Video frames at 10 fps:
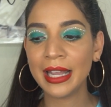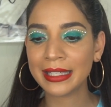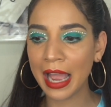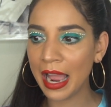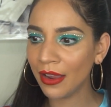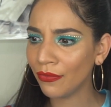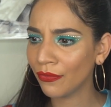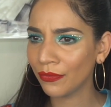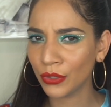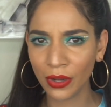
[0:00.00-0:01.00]
and I
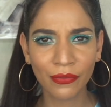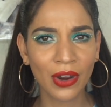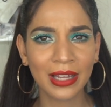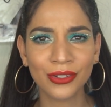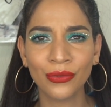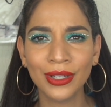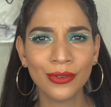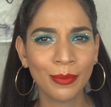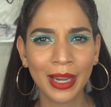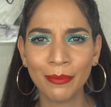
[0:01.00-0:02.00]
totally forgot to
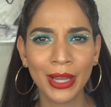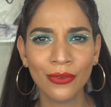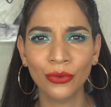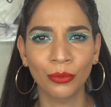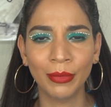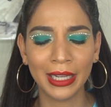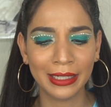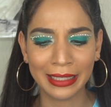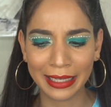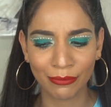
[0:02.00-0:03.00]
redo my bedroom,
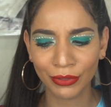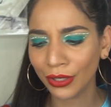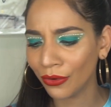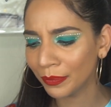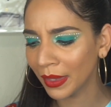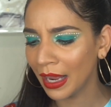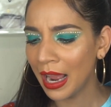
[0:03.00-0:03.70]
and like, you know,